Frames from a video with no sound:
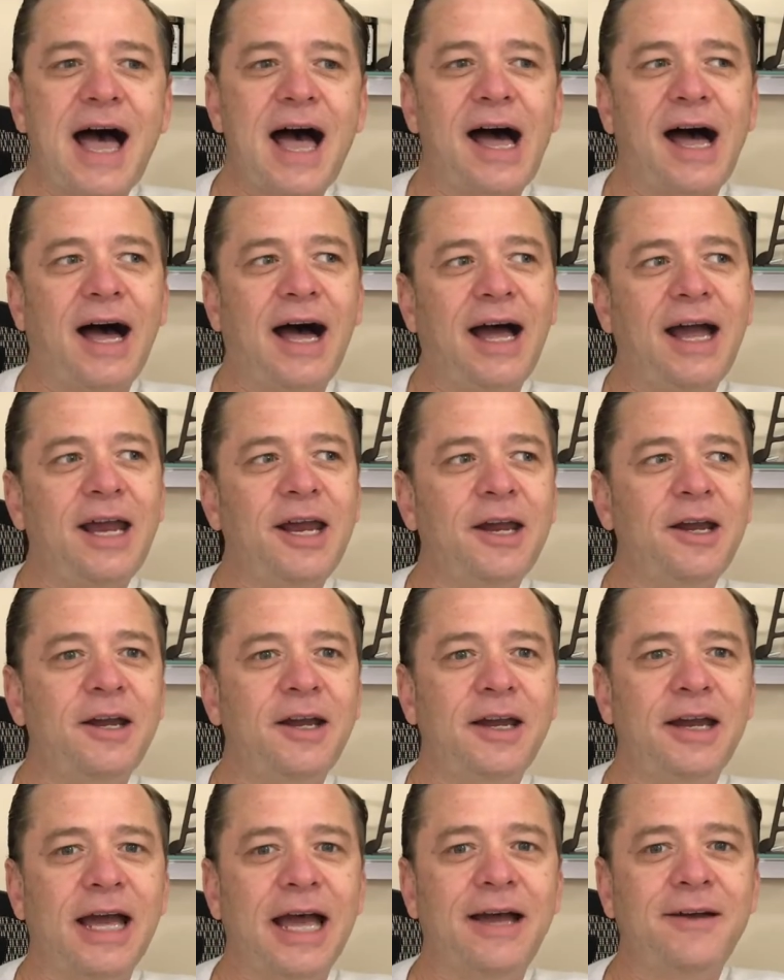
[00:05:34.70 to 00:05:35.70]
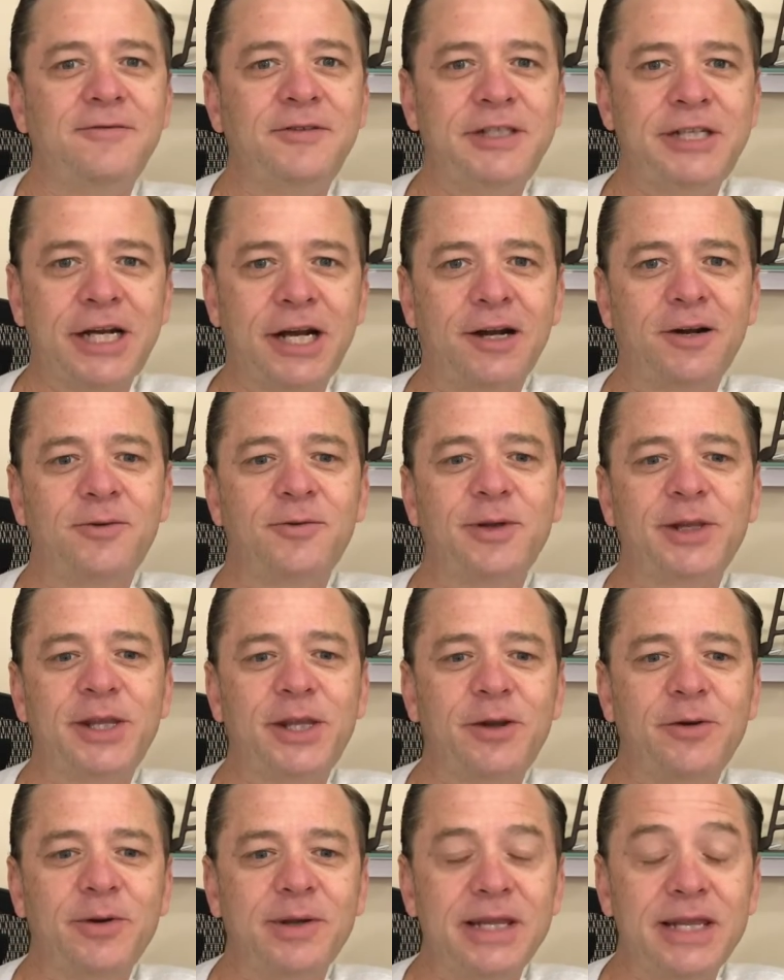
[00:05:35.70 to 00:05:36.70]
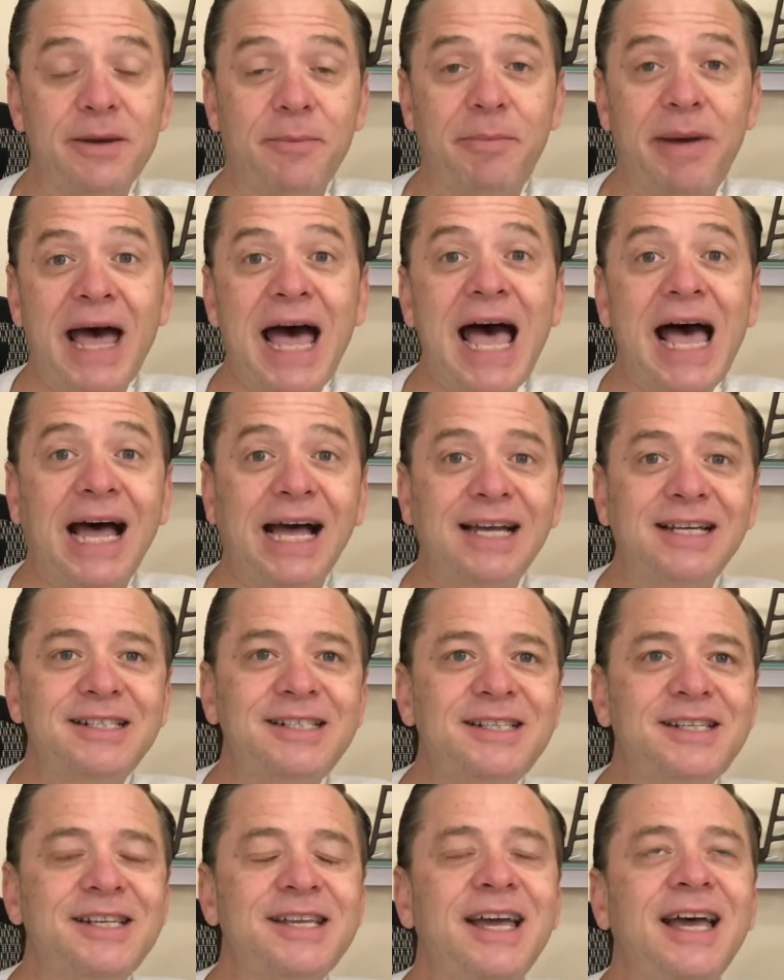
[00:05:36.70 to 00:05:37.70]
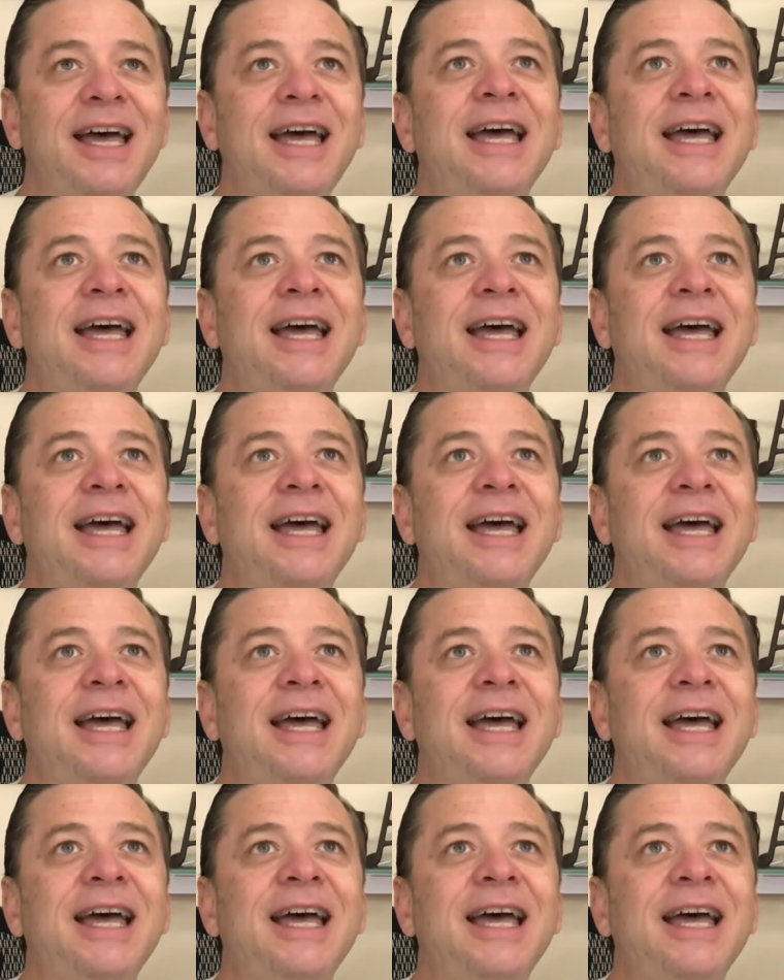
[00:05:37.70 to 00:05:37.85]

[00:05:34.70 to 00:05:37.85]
I have shared with you in the past